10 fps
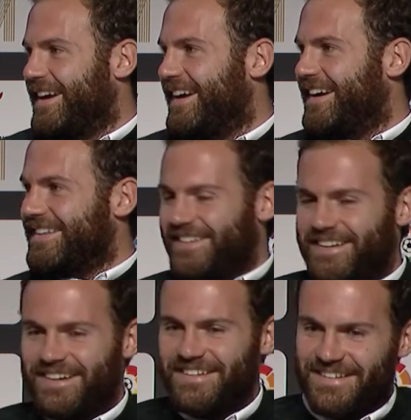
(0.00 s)
And,
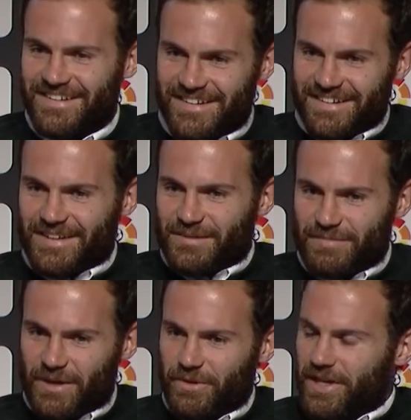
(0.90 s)
and
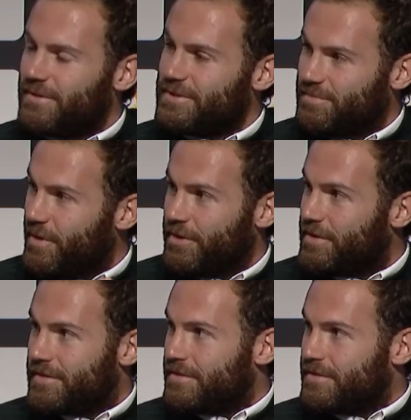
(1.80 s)
but we never spoke.